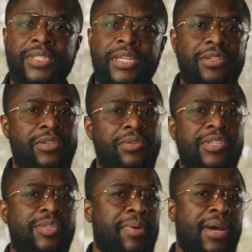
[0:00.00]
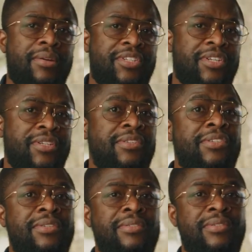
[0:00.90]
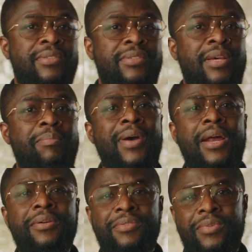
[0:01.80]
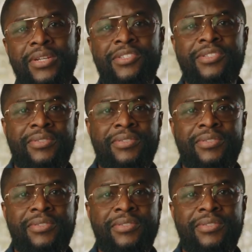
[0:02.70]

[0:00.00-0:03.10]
It uses parachains and parathreads,